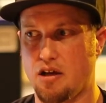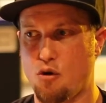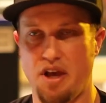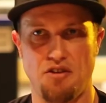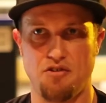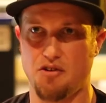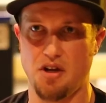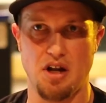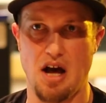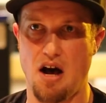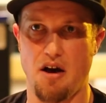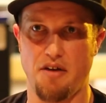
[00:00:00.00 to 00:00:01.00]

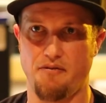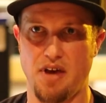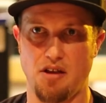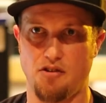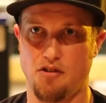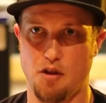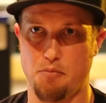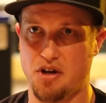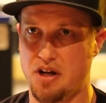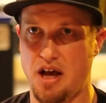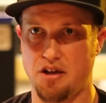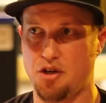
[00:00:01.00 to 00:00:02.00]
question our events. The
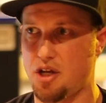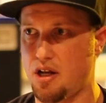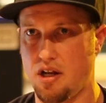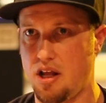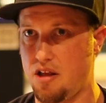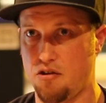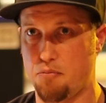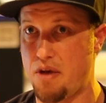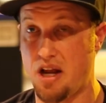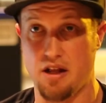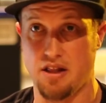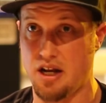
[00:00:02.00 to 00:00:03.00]
production is
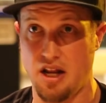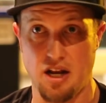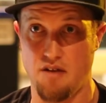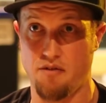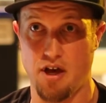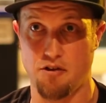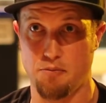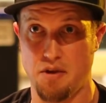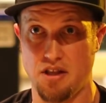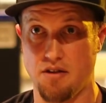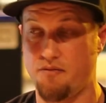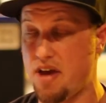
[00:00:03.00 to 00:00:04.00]
better than it ever has
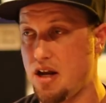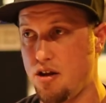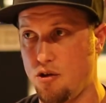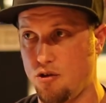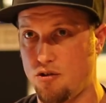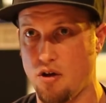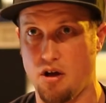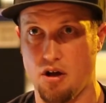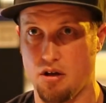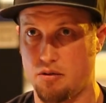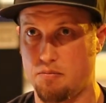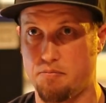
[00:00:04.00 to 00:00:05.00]
been. The venues
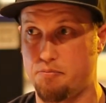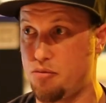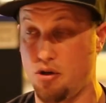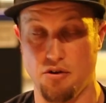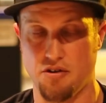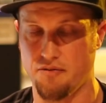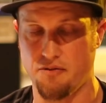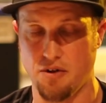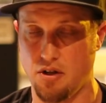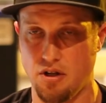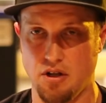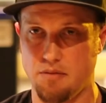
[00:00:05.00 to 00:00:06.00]
are
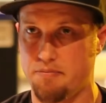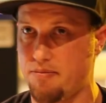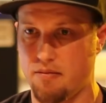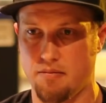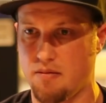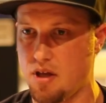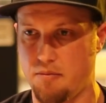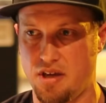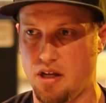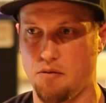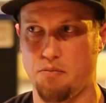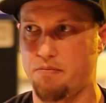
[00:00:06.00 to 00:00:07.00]
beautiful. I
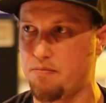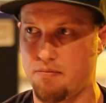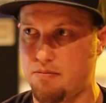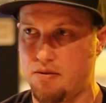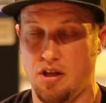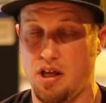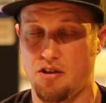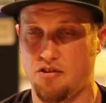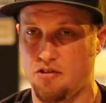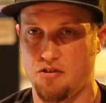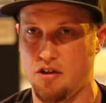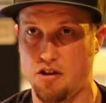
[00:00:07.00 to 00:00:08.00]
mean,
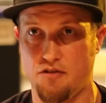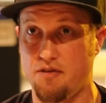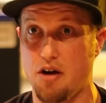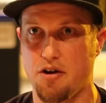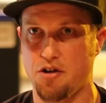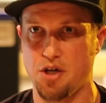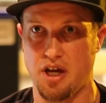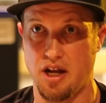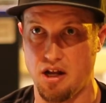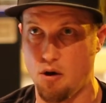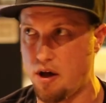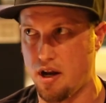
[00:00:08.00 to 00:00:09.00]
it's flourishing,
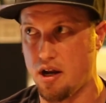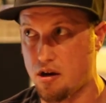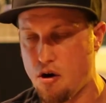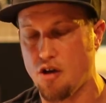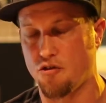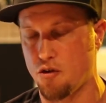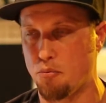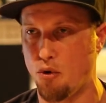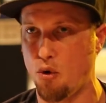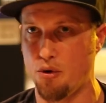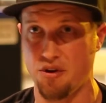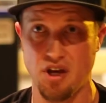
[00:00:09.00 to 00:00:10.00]
and across the
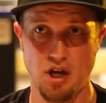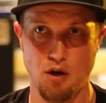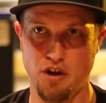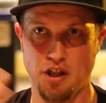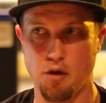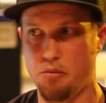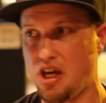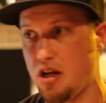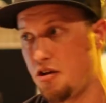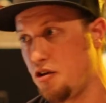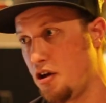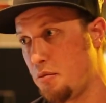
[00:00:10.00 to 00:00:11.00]
board, whether it be
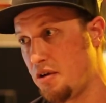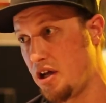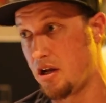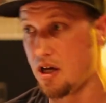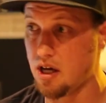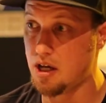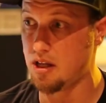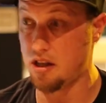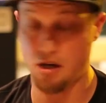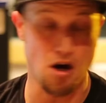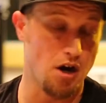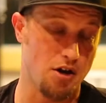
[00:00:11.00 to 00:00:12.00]
in Durban,
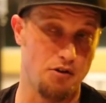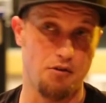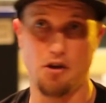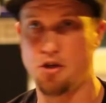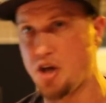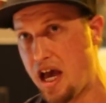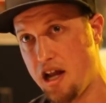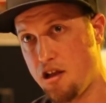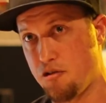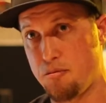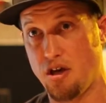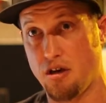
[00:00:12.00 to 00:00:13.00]
the Garden Route,
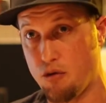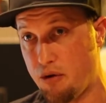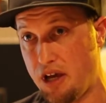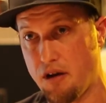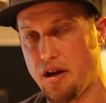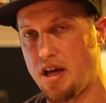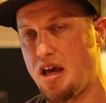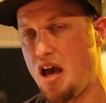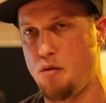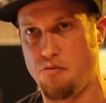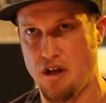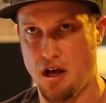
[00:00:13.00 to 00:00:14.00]
Johannesburg, or here in
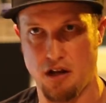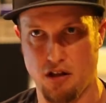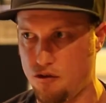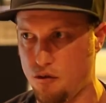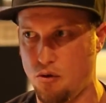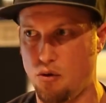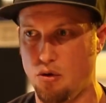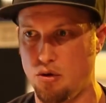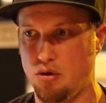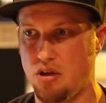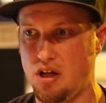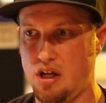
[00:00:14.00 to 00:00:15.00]
Cape Town, it's
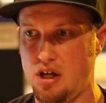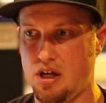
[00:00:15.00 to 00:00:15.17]
all,